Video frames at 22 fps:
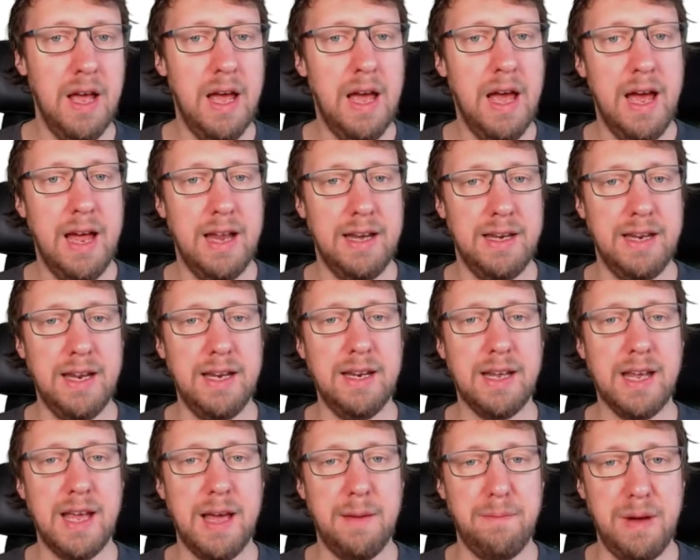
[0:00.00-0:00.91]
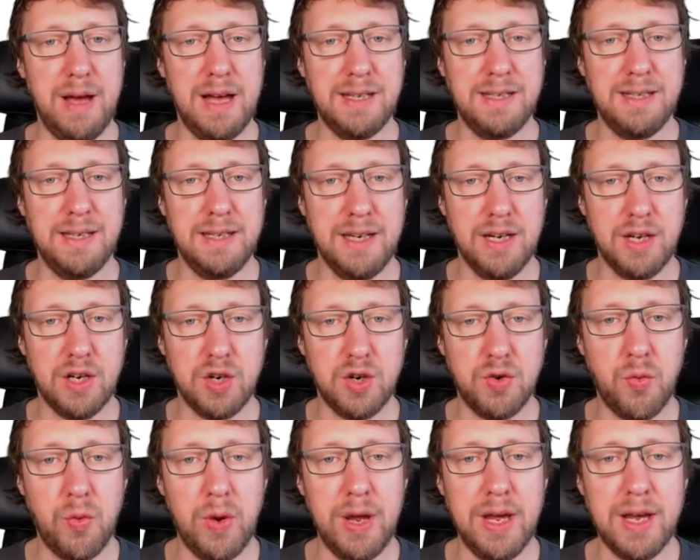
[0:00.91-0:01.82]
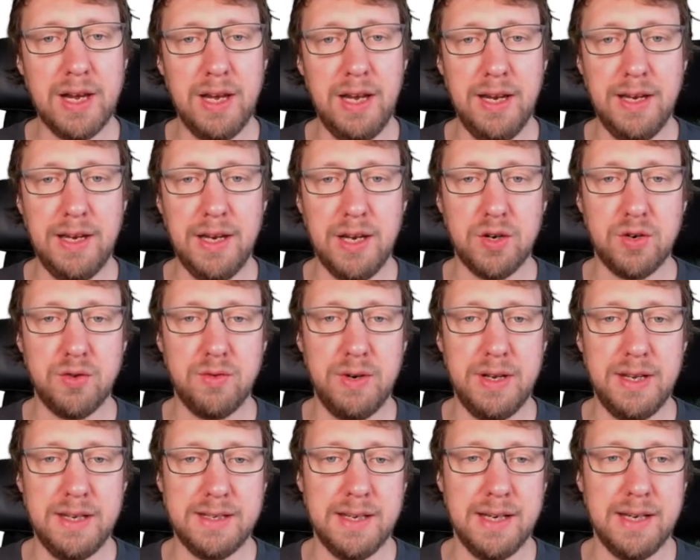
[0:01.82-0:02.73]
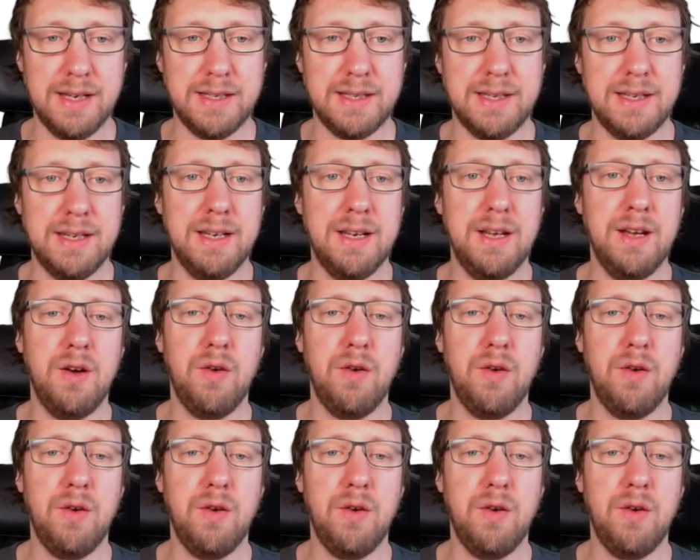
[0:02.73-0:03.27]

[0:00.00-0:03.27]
And then the capacity quickly decreases